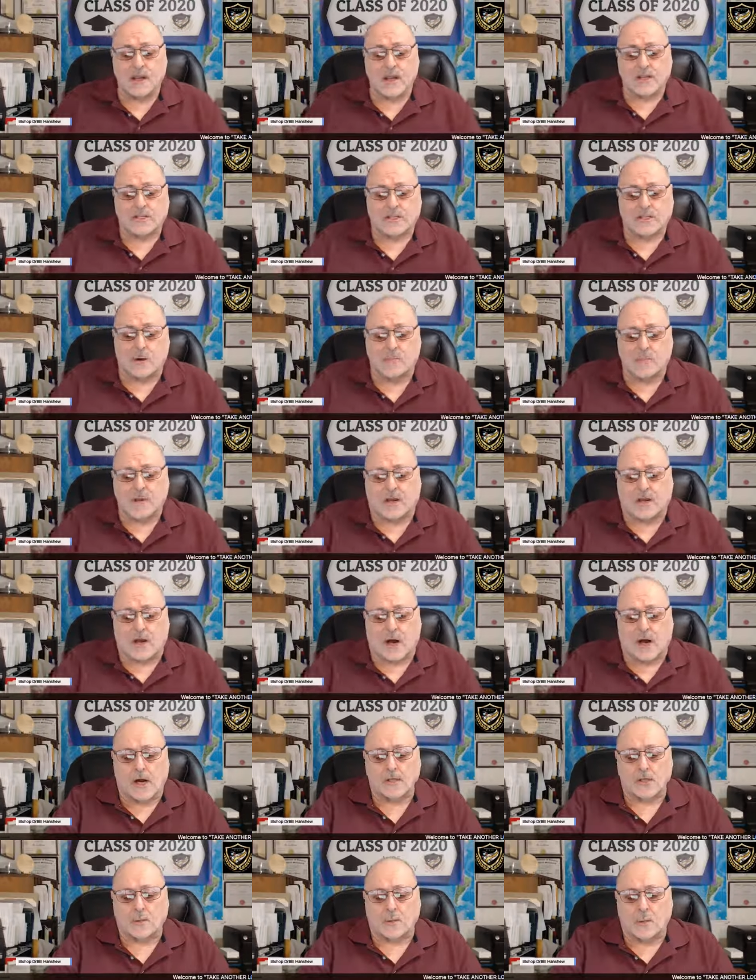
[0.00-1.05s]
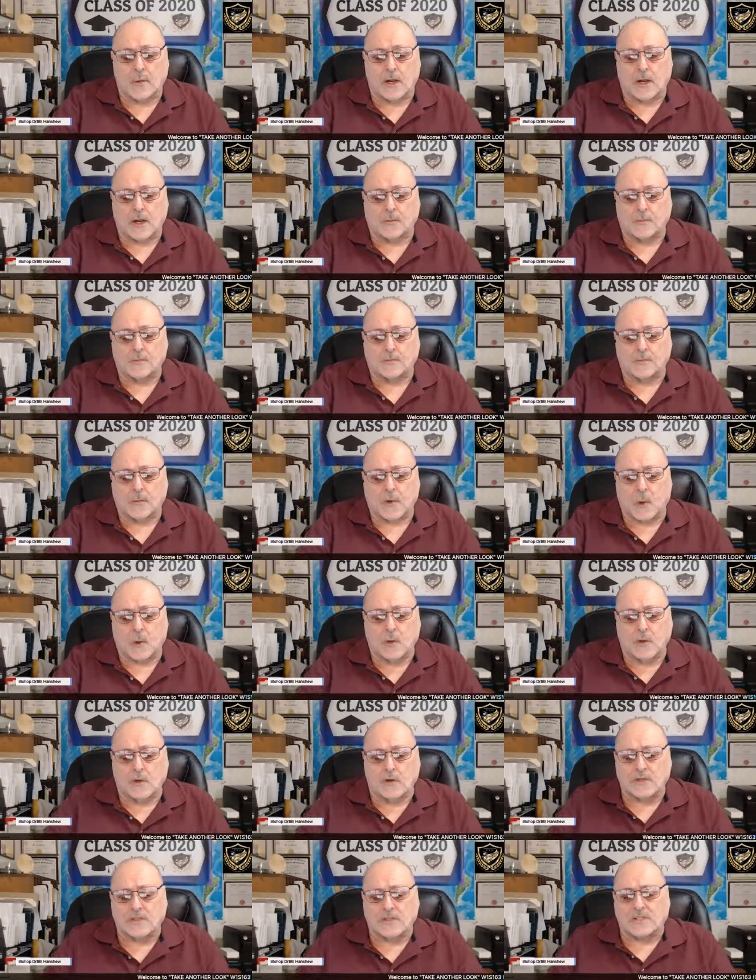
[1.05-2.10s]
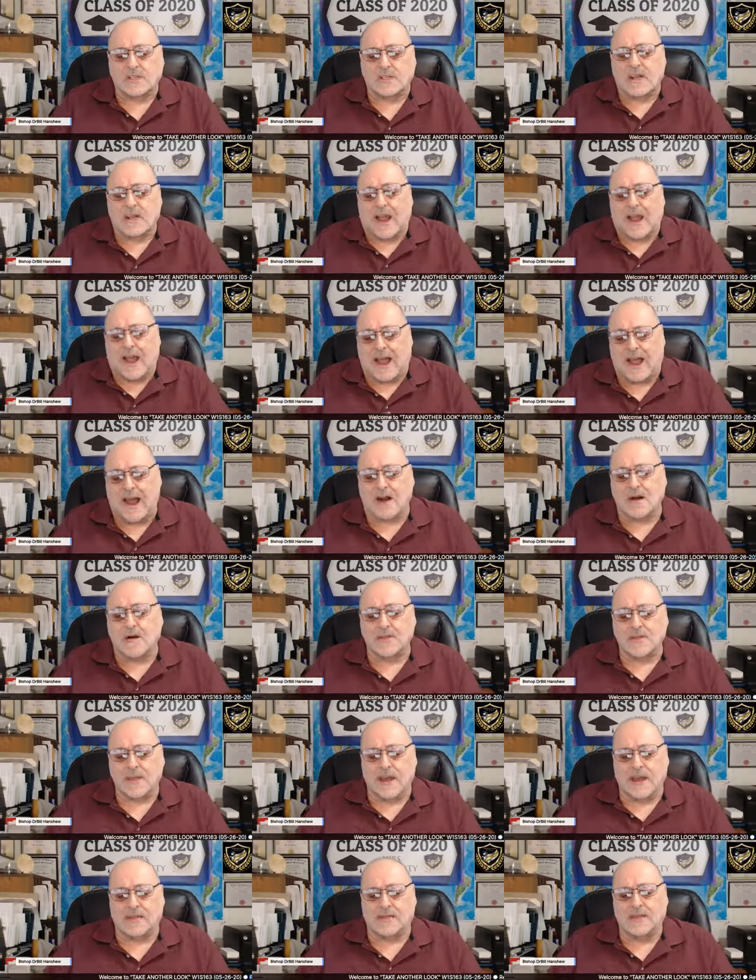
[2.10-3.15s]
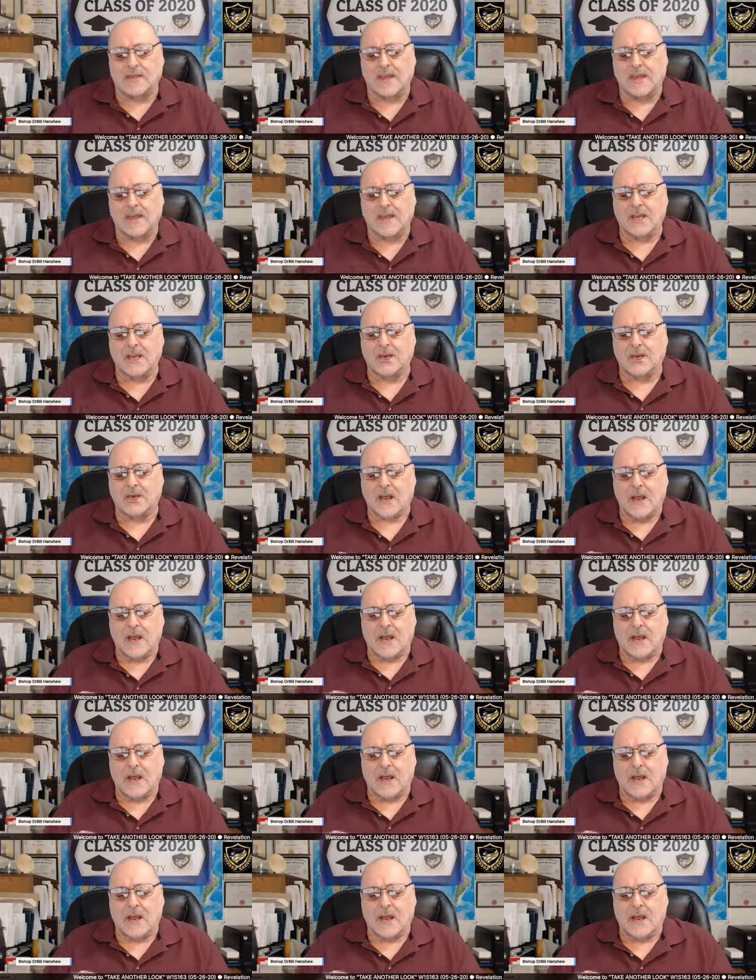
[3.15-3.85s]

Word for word: So, because we will see how that the end